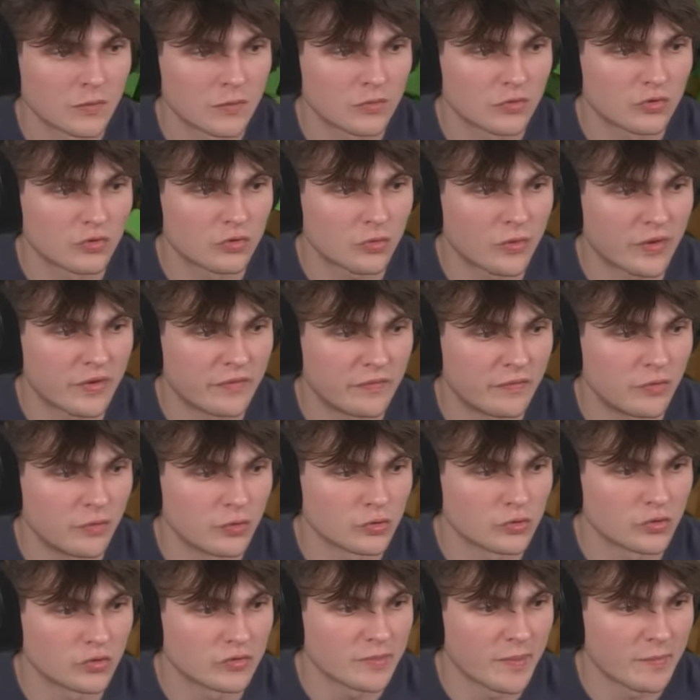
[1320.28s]
stray
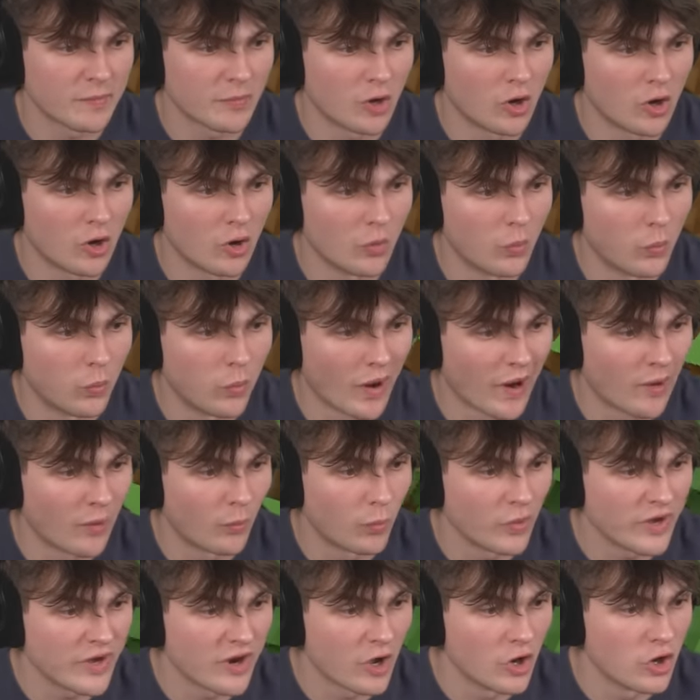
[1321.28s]
fortress map. Oh, wow,
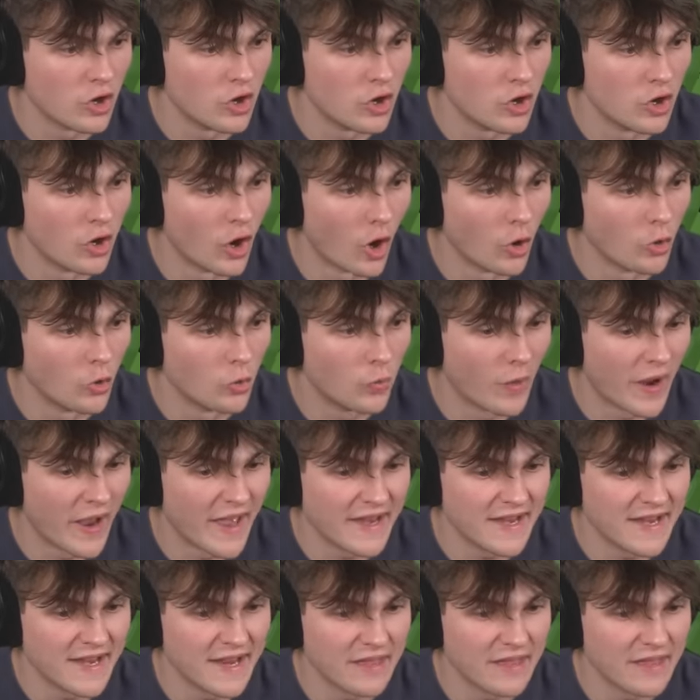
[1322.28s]
we are nowhere near